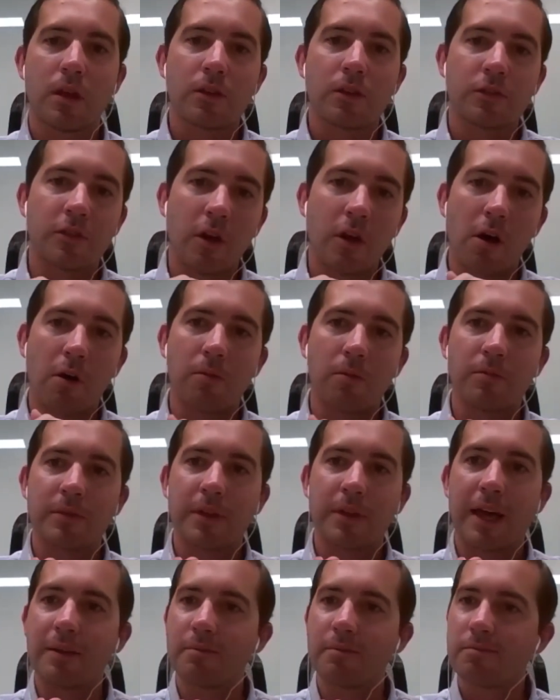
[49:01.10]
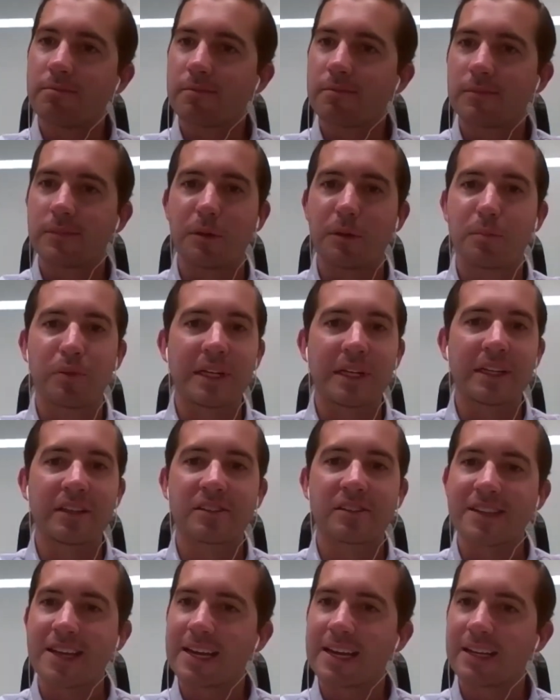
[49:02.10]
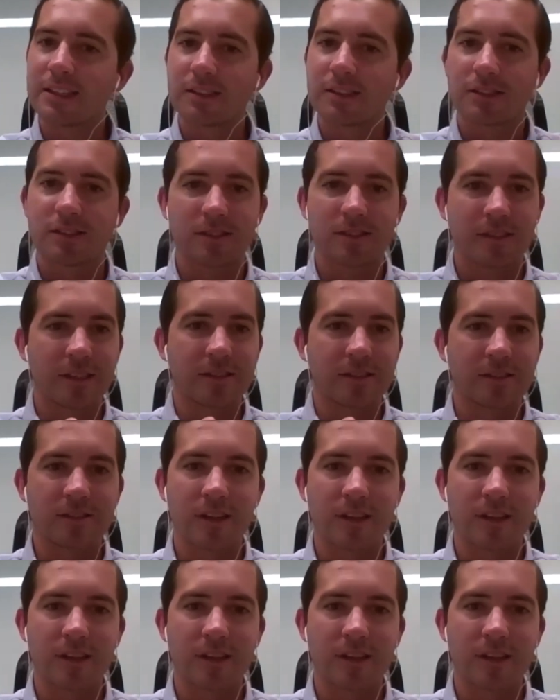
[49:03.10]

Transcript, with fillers: So that depleted sands is